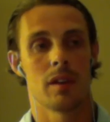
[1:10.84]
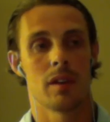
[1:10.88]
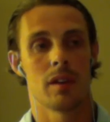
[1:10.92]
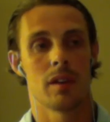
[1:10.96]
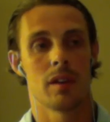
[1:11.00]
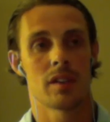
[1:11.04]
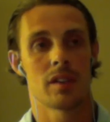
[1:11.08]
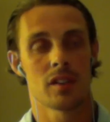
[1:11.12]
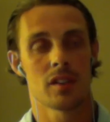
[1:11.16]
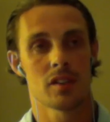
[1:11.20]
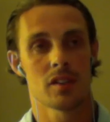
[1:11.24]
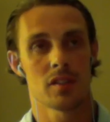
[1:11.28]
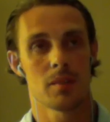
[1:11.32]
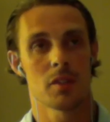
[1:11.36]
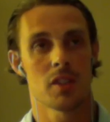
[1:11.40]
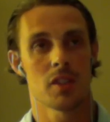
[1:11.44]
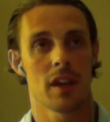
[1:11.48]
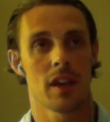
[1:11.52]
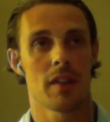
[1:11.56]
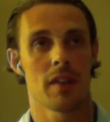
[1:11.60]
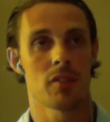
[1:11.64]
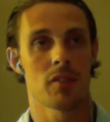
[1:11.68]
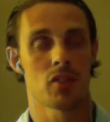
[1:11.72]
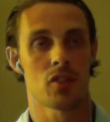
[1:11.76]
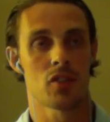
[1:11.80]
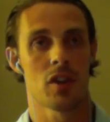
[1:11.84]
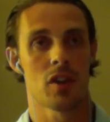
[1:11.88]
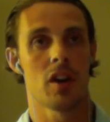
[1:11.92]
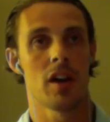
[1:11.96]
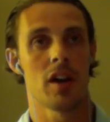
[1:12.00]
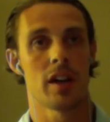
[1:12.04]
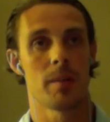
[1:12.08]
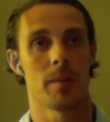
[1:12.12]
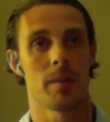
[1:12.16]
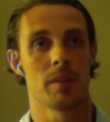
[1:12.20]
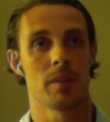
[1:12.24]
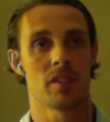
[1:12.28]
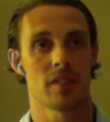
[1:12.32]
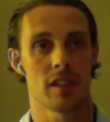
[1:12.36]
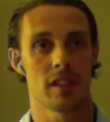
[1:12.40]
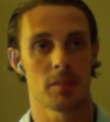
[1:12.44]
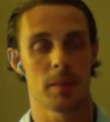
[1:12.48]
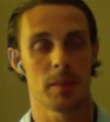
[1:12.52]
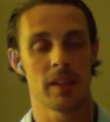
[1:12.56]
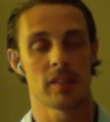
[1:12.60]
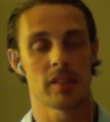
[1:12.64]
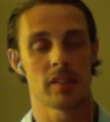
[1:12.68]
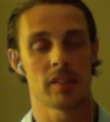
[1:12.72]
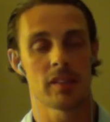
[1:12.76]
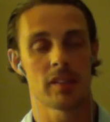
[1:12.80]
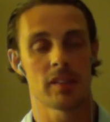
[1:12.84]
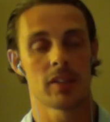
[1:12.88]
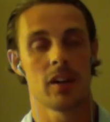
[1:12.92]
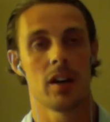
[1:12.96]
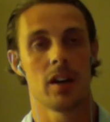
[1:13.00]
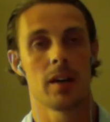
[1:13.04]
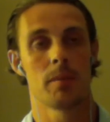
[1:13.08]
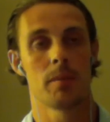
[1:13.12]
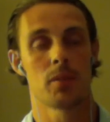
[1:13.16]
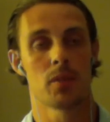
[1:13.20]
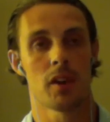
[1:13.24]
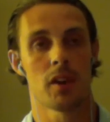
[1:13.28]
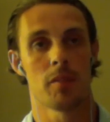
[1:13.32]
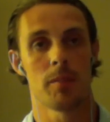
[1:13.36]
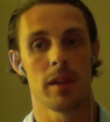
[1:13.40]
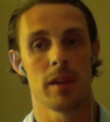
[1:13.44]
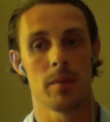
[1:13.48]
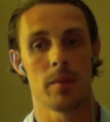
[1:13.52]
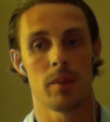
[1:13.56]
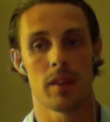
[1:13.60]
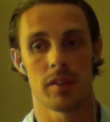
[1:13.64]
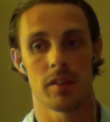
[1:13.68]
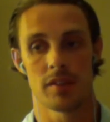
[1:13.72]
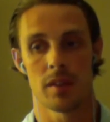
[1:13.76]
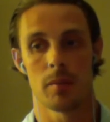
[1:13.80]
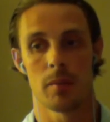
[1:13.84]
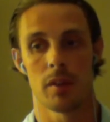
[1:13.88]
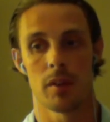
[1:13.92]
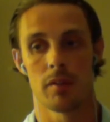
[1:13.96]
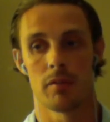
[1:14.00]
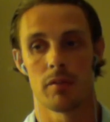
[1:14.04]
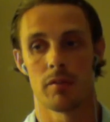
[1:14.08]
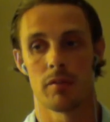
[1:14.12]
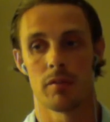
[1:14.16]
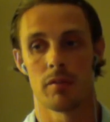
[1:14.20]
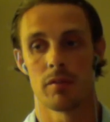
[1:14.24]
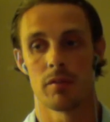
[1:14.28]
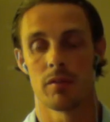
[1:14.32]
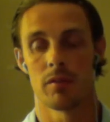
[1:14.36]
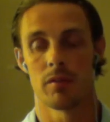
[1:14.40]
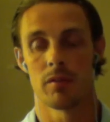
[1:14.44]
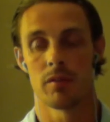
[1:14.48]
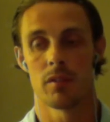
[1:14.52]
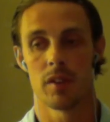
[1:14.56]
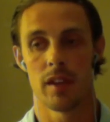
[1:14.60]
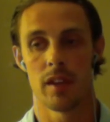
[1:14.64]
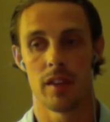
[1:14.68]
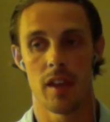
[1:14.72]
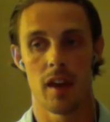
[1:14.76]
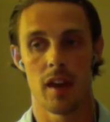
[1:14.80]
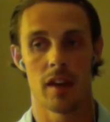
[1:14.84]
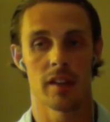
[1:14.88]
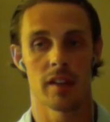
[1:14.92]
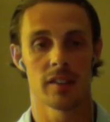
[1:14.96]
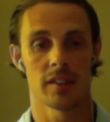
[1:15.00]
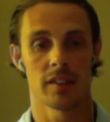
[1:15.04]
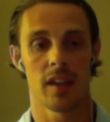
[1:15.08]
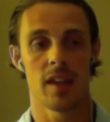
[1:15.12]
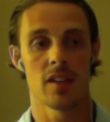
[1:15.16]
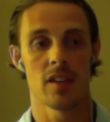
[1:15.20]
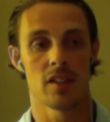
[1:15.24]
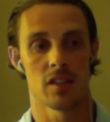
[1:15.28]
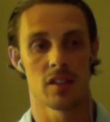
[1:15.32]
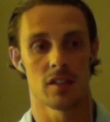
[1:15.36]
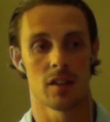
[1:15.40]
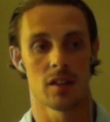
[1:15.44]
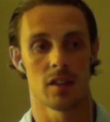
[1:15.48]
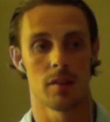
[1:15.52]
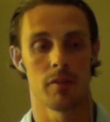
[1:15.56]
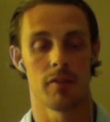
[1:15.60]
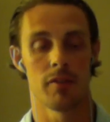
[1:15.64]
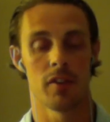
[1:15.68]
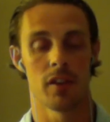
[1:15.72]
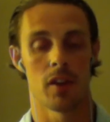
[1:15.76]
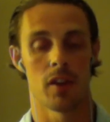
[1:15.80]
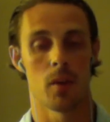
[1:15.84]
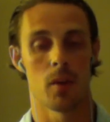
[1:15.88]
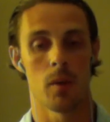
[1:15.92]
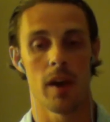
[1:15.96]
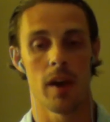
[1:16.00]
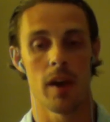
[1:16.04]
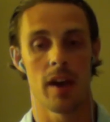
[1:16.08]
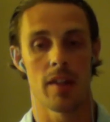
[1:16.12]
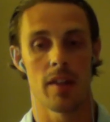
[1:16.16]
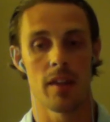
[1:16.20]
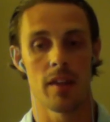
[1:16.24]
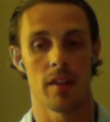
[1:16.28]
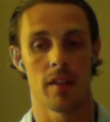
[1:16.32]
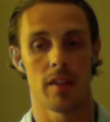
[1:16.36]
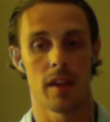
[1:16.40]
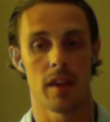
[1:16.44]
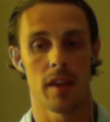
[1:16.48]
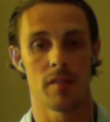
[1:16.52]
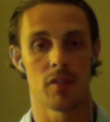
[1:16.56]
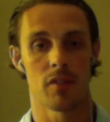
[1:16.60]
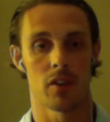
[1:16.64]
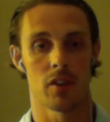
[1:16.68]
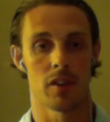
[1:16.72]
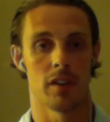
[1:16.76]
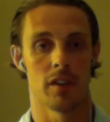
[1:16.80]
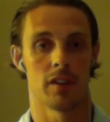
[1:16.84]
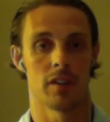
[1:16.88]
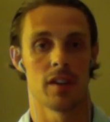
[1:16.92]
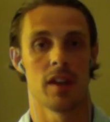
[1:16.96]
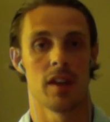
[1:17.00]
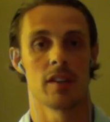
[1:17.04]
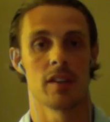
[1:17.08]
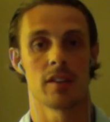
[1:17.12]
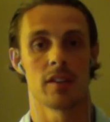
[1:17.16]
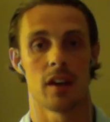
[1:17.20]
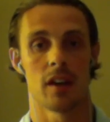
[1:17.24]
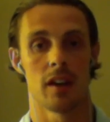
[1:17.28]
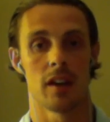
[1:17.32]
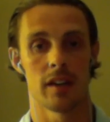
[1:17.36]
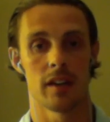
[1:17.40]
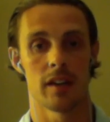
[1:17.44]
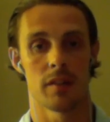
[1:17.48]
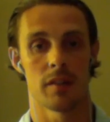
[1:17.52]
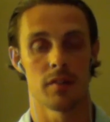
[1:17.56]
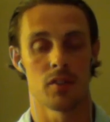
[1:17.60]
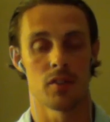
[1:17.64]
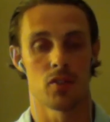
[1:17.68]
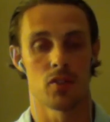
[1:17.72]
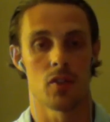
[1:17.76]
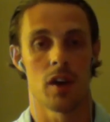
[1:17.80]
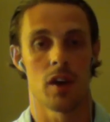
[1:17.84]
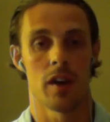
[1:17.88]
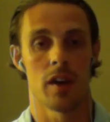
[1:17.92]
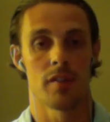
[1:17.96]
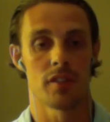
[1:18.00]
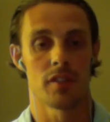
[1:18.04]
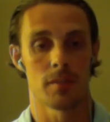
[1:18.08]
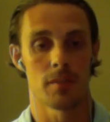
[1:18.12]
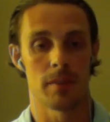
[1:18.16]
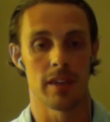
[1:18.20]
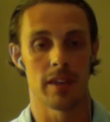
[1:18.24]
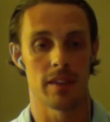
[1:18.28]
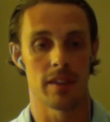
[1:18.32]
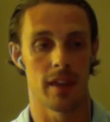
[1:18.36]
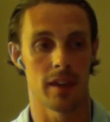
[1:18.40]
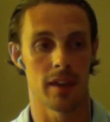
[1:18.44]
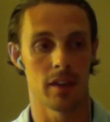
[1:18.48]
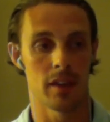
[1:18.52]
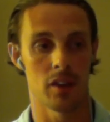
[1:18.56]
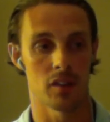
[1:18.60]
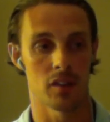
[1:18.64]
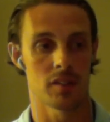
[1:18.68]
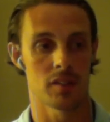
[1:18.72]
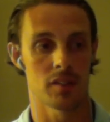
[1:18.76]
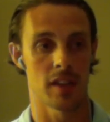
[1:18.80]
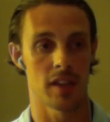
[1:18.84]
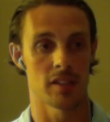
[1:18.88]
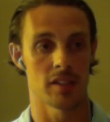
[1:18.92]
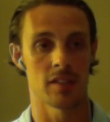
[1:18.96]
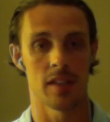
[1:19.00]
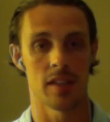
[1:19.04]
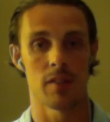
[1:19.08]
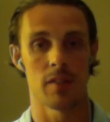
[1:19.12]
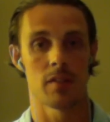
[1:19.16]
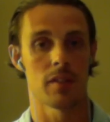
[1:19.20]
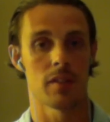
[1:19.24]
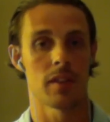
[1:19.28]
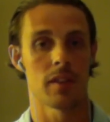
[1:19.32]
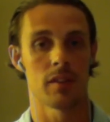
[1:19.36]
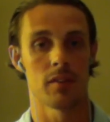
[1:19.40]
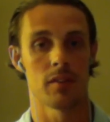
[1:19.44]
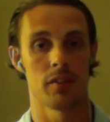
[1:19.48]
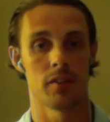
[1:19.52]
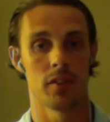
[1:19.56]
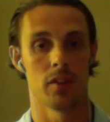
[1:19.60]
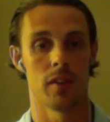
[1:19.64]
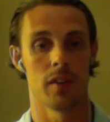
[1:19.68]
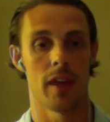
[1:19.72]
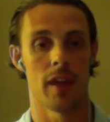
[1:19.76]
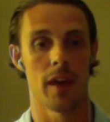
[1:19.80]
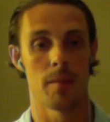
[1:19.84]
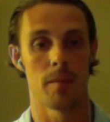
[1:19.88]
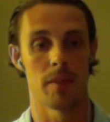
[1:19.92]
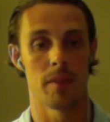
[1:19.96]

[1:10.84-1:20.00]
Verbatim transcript: It's not so much I haven't tried. I mean, there's been times where I've been with someone in the early stages, and I'm fully aware that they've got an entirely different drive to me. That you know, sex is everything for them.